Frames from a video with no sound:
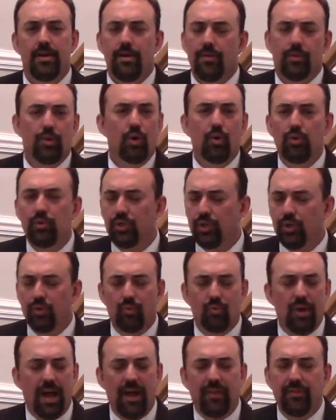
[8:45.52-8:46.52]
Those
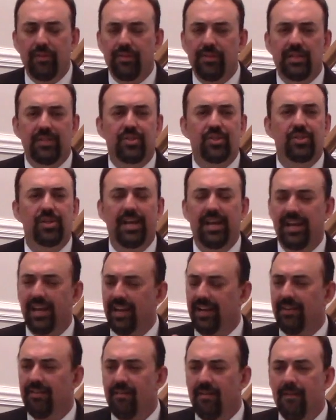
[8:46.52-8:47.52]
who, rather than
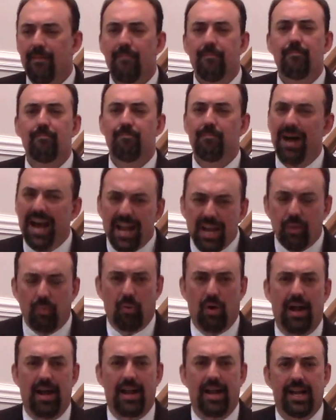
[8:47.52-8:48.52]
saying, my
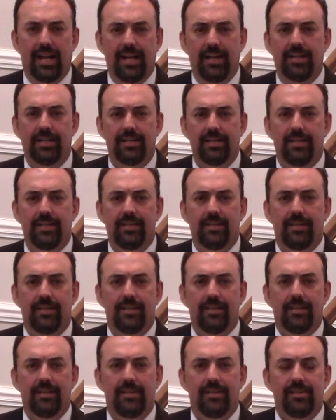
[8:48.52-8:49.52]
way,
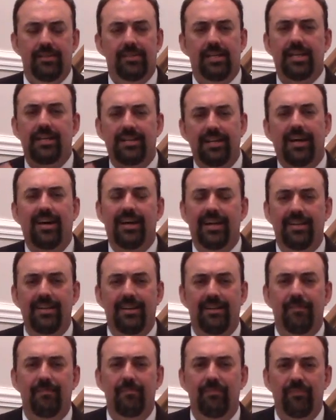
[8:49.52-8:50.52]
say,
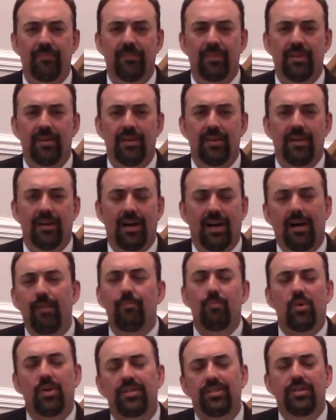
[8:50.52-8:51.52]
God, I
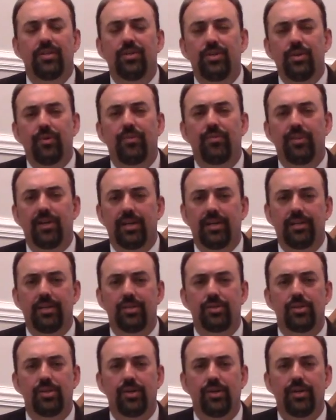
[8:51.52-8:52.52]
want to do
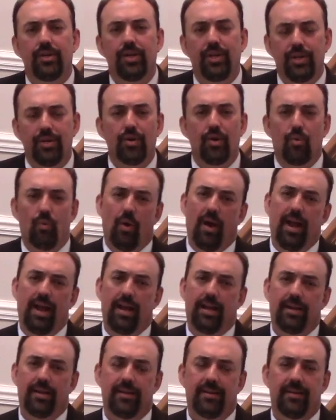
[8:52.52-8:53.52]
things your
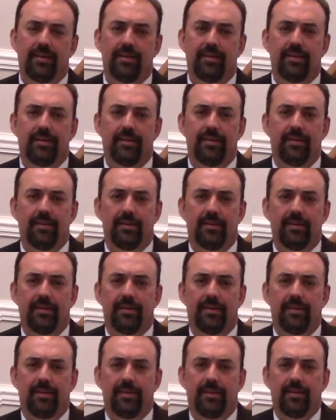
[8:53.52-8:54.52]
way.
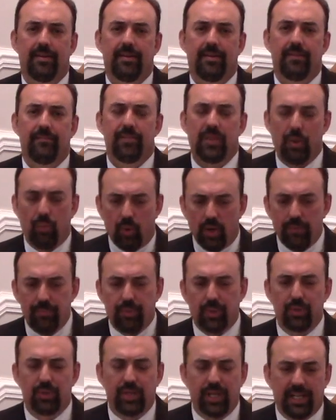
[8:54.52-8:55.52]
Now, one
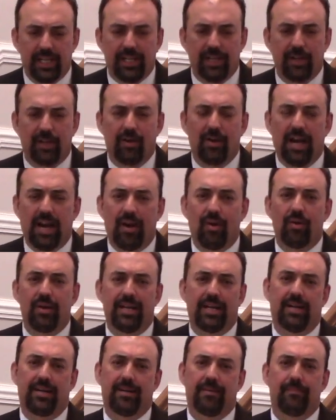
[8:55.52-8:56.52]
particular
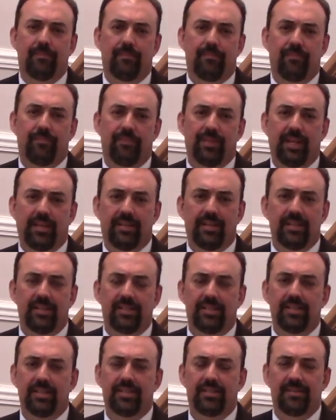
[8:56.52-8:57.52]
area that
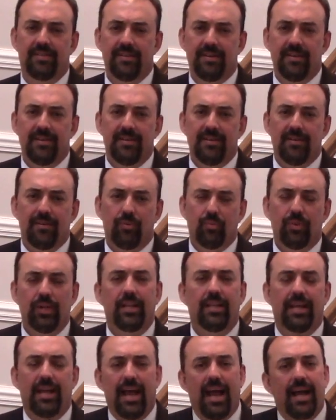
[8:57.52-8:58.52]
this is
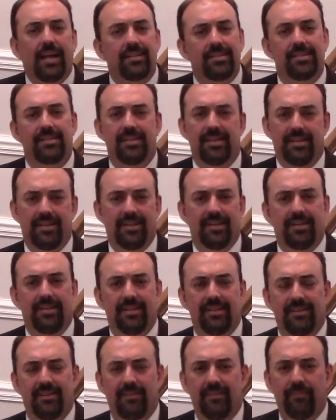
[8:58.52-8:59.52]
really
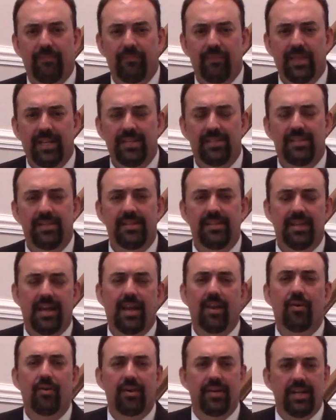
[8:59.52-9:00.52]
accented is in the
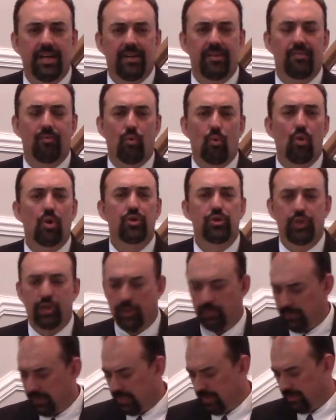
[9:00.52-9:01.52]
area of
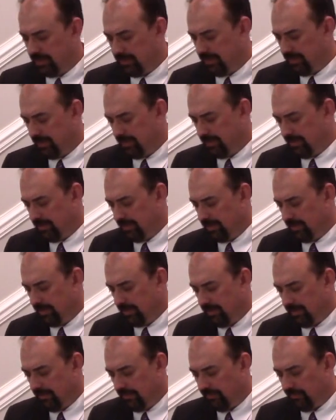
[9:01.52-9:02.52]
worship.
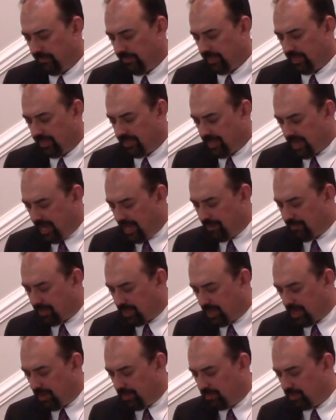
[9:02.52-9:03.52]
The time
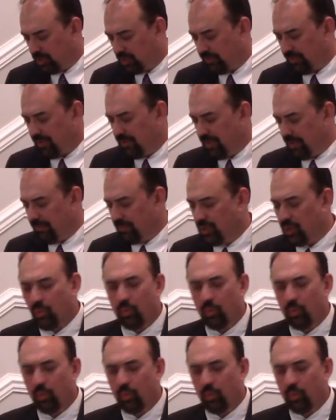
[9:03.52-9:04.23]
comes for them to